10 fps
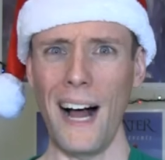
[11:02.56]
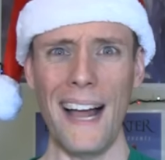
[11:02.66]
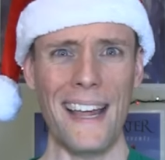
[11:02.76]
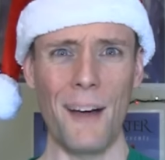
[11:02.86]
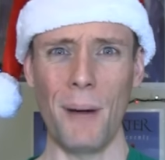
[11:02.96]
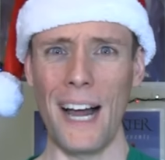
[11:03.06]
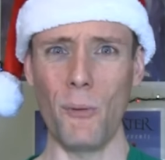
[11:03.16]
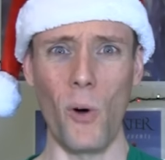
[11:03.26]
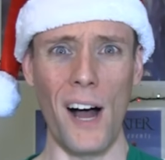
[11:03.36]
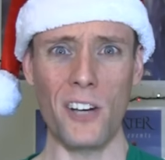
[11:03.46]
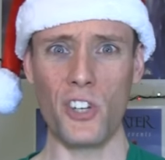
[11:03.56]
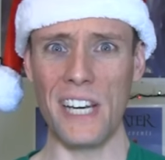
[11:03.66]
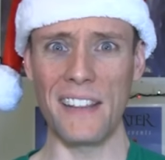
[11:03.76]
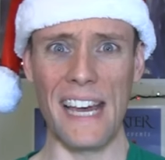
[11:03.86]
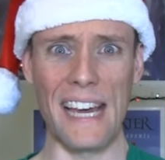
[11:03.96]
Why am I
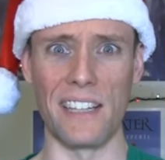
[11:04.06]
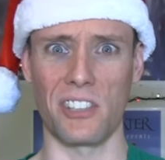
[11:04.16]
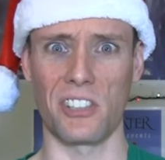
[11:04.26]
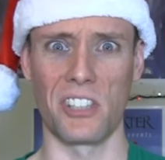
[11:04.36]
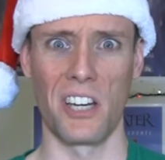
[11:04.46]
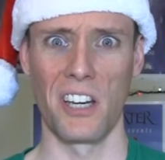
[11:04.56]
watching this?